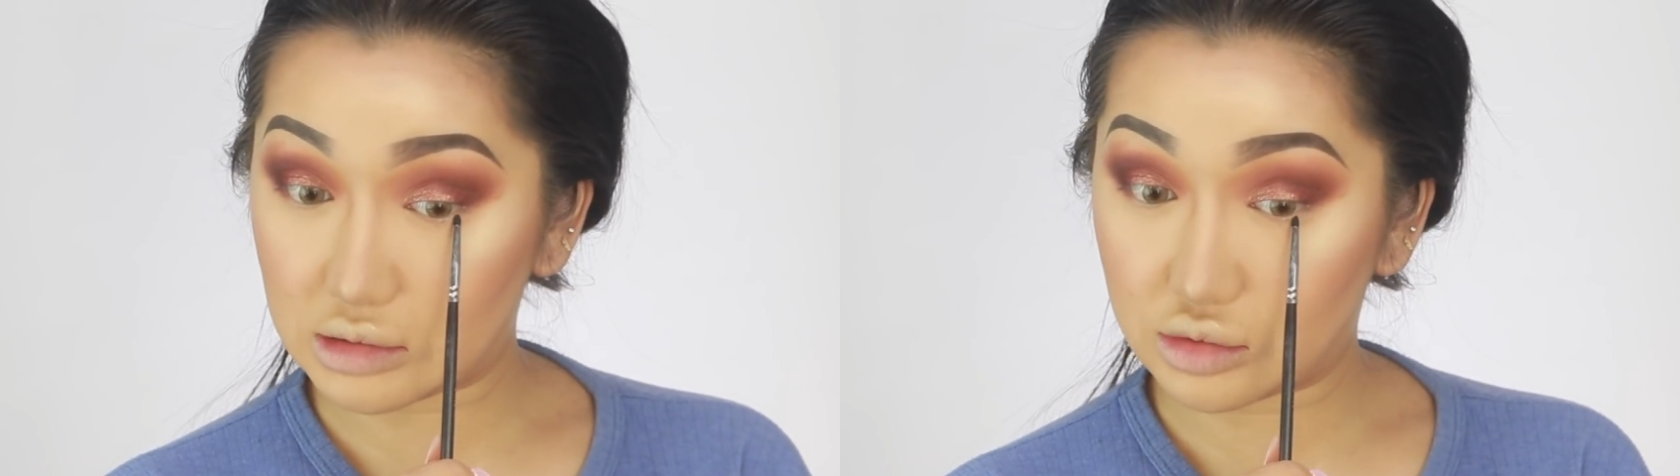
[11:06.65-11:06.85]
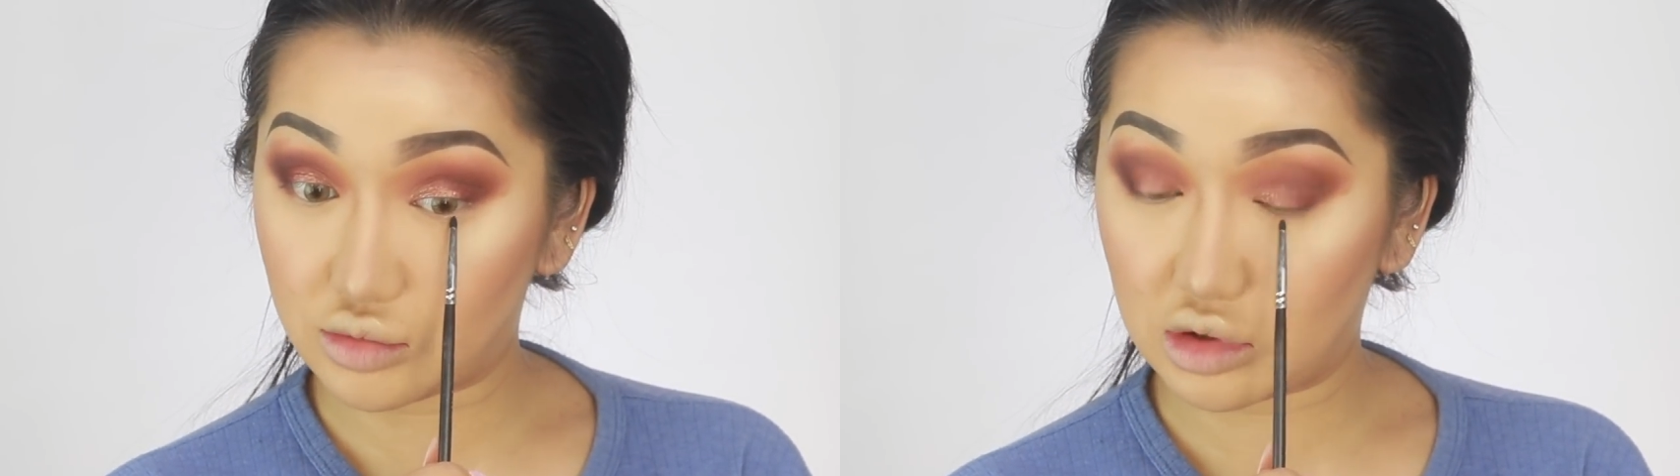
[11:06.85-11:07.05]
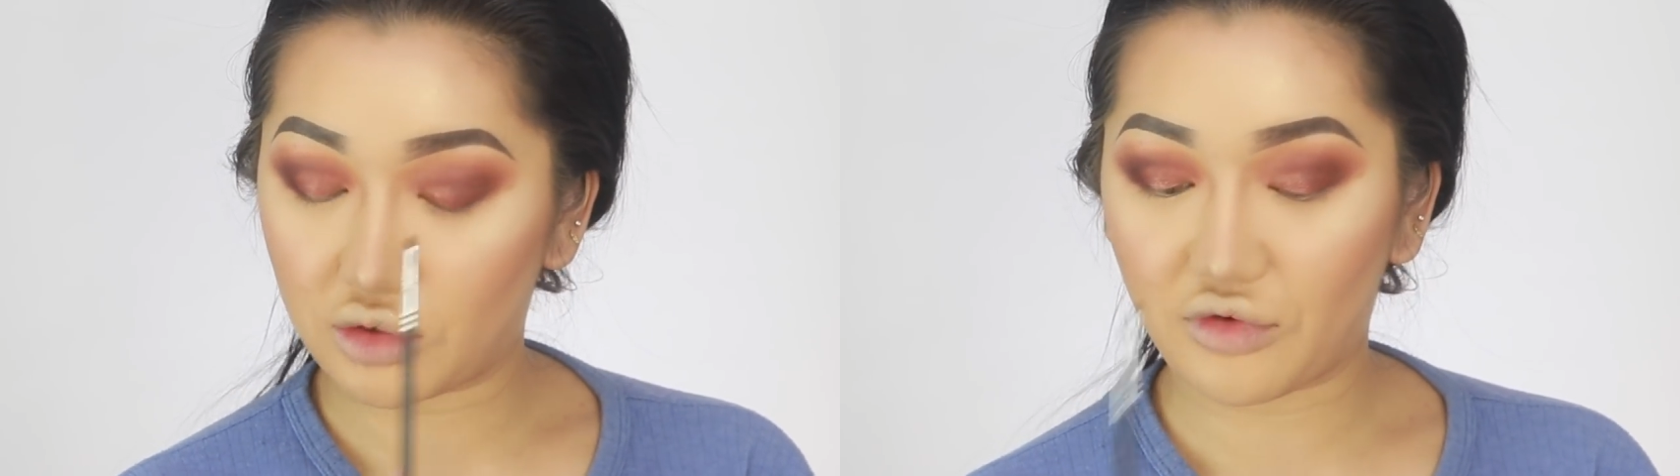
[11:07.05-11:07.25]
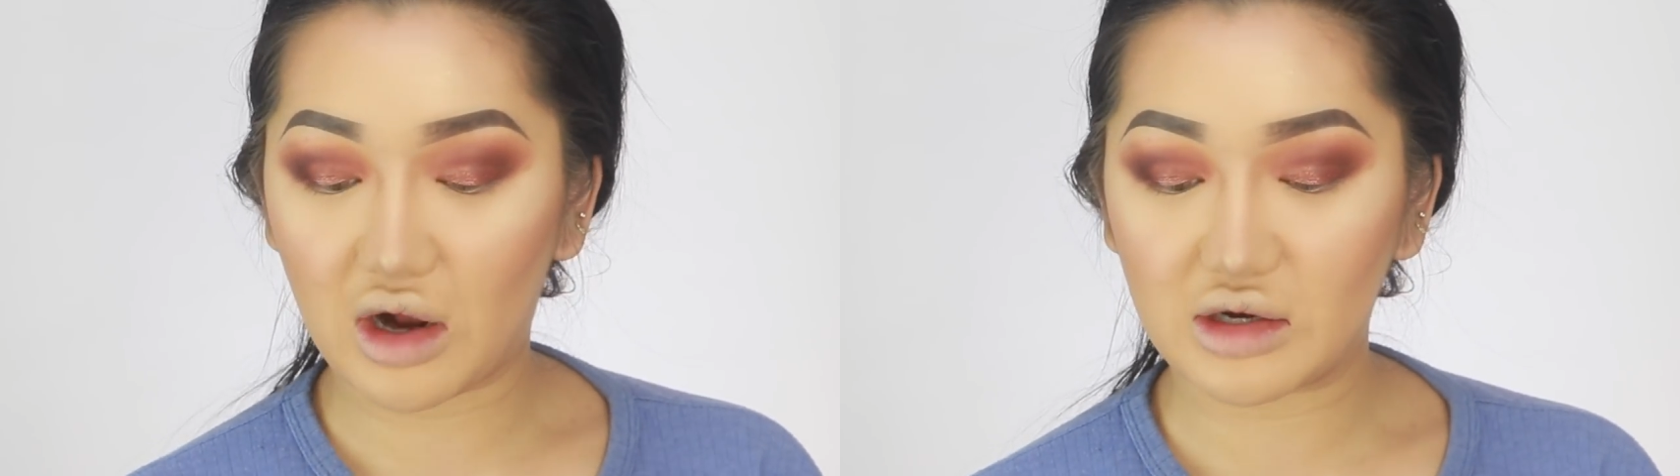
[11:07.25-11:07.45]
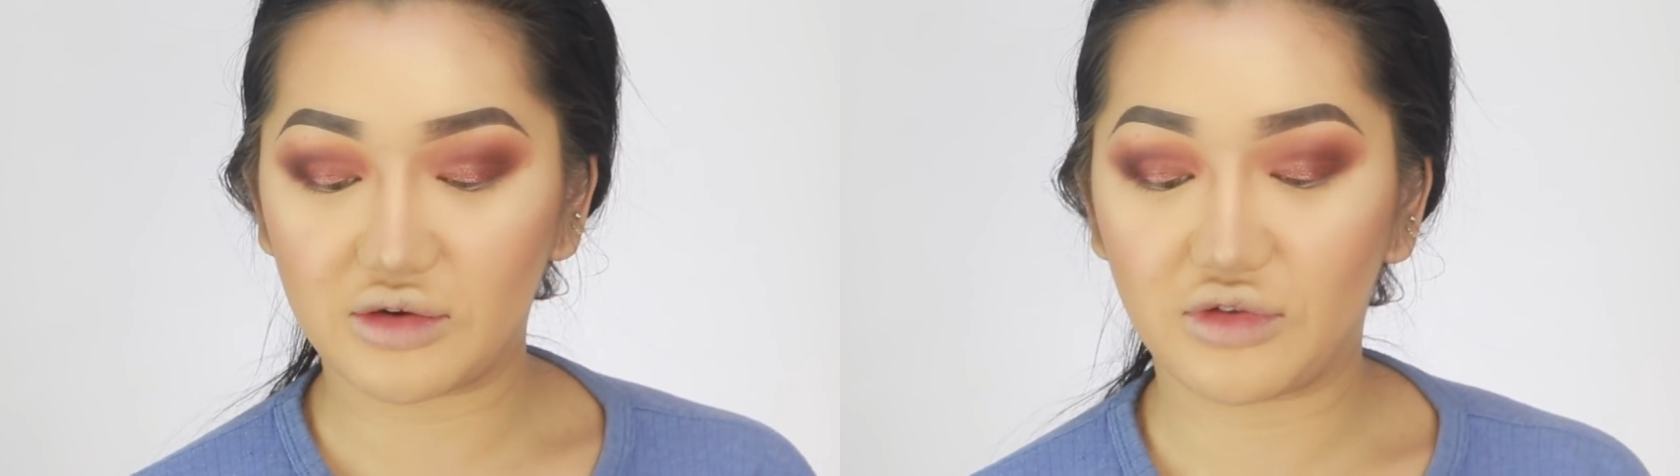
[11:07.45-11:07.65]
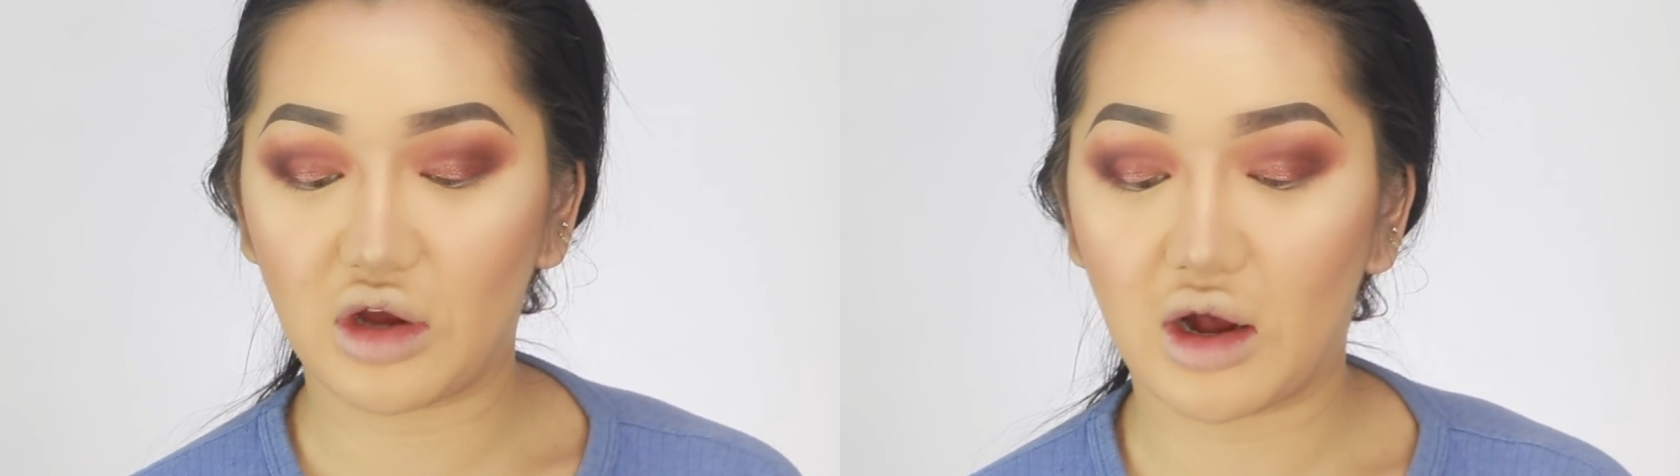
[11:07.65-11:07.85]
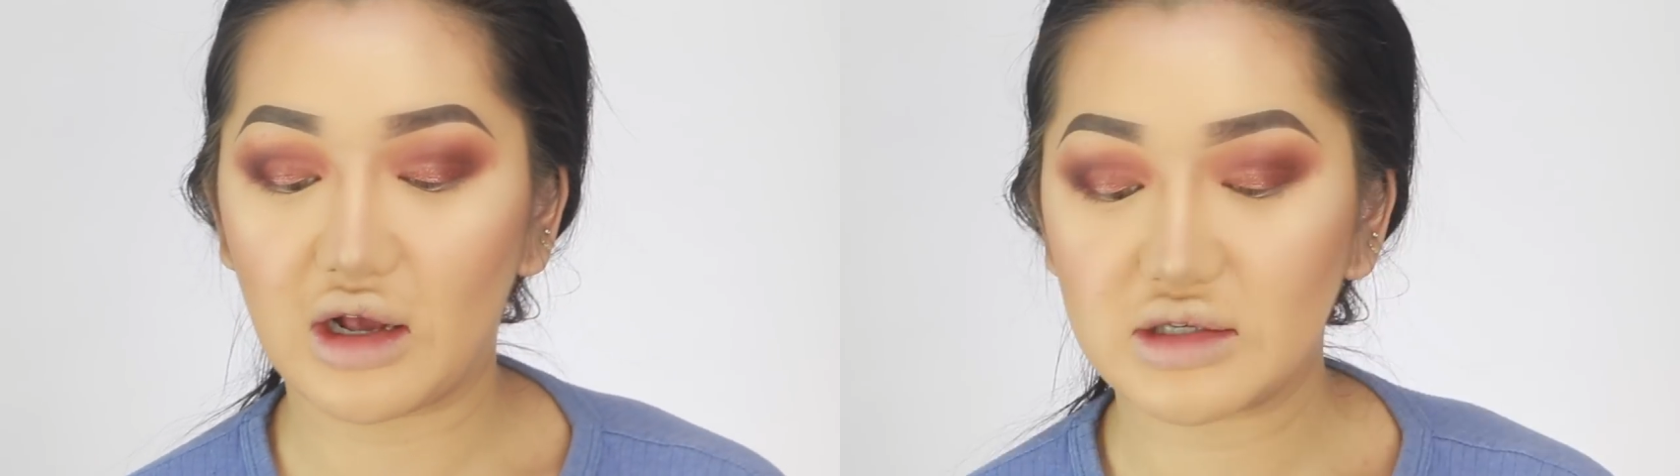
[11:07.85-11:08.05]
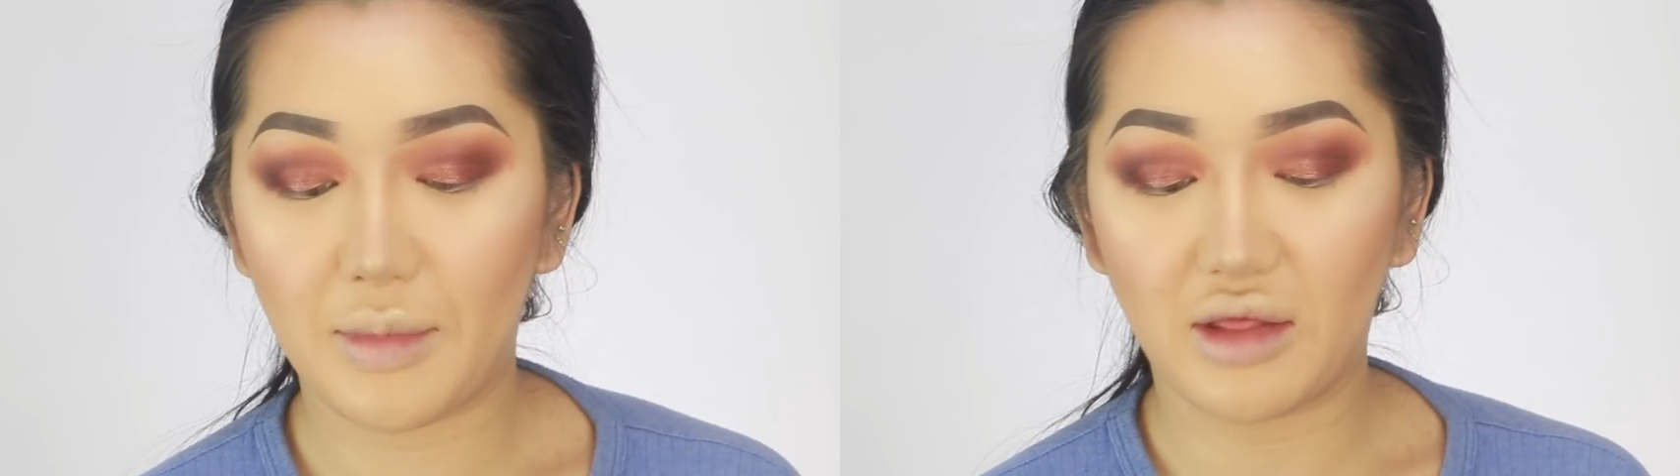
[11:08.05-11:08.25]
so it's really good for underneath the eyes.